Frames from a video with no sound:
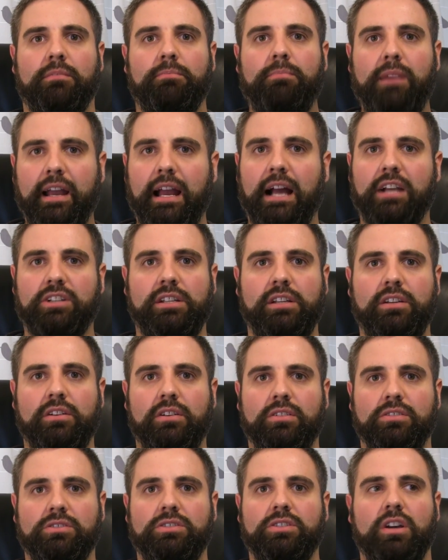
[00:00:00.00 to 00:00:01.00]
Mike Ashley
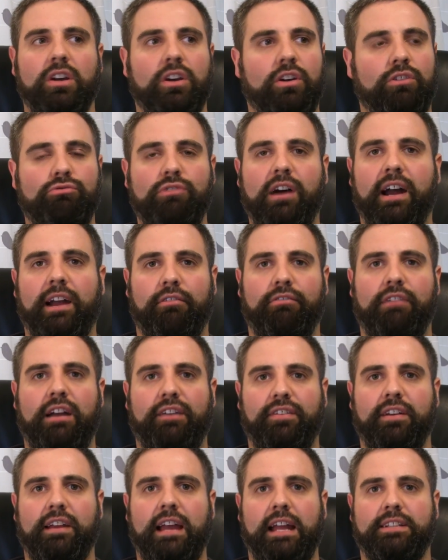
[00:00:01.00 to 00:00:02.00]
goes, right,
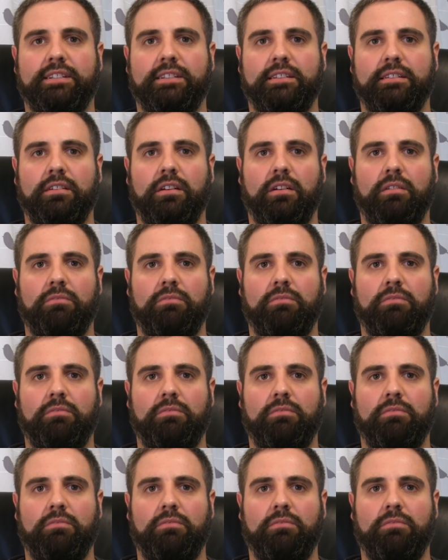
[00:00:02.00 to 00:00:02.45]
Rafa gets